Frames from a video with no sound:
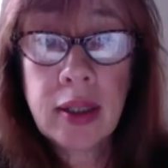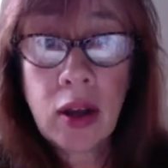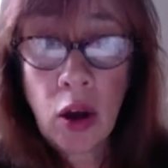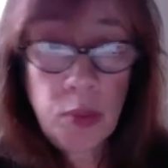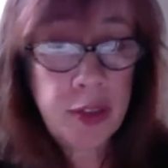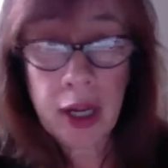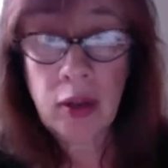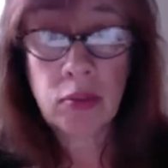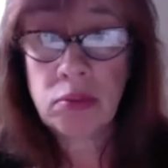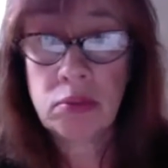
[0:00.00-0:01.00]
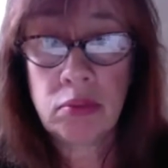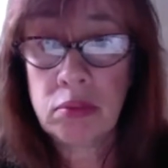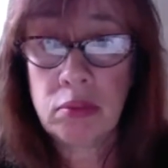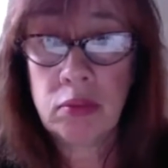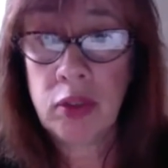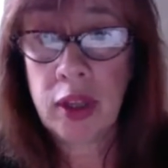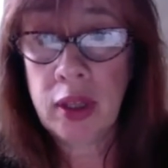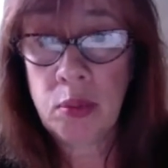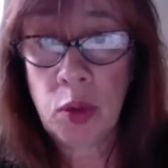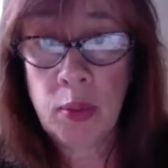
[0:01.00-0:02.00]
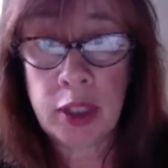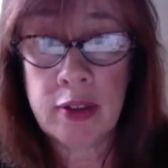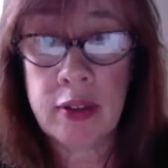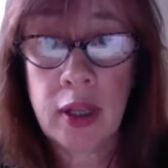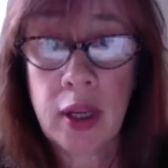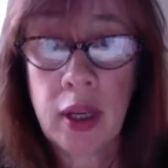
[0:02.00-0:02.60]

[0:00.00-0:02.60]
calms down within moments.